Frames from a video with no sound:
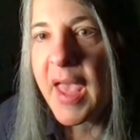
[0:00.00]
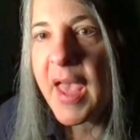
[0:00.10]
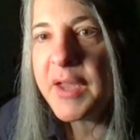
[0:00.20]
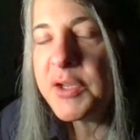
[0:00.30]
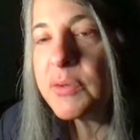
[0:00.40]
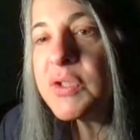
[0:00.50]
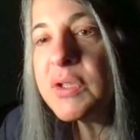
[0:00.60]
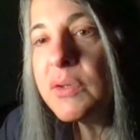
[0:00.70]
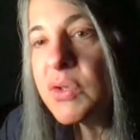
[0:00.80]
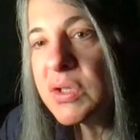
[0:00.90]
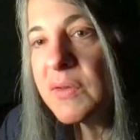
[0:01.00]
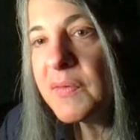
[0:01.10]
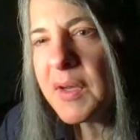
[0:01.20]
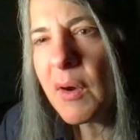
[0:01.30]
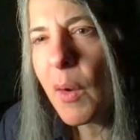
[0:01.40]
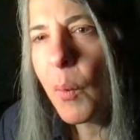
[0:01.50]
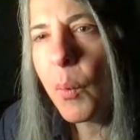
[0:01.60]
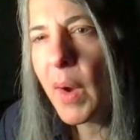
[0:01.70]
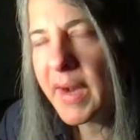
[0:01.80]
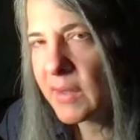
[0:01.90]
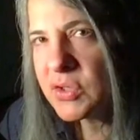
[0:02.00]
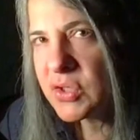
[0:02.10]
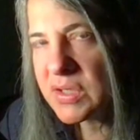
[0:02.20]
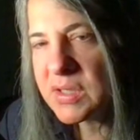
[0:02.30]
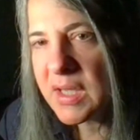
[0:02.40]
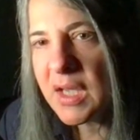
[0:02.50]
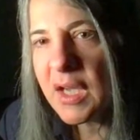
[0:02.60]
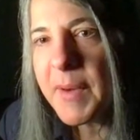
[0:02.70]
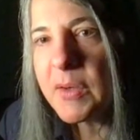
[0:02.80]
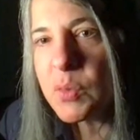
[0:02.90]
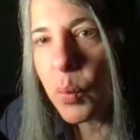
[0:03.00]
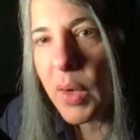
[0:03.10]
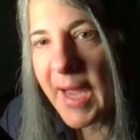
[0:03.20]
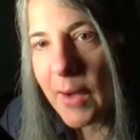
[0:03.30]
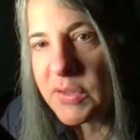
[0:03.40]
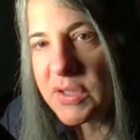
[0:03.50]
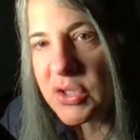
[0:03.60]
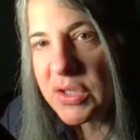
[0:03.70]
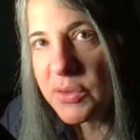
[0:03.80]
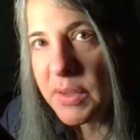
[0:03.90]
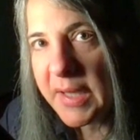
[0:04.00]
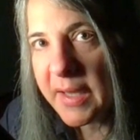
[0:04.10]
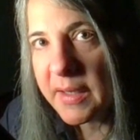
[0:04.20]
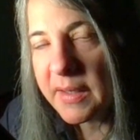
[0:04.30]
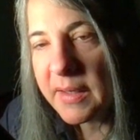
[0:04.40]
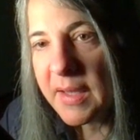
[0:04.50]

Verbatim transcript: and your solution to figure out what else she's thinking about is what house is she doing that in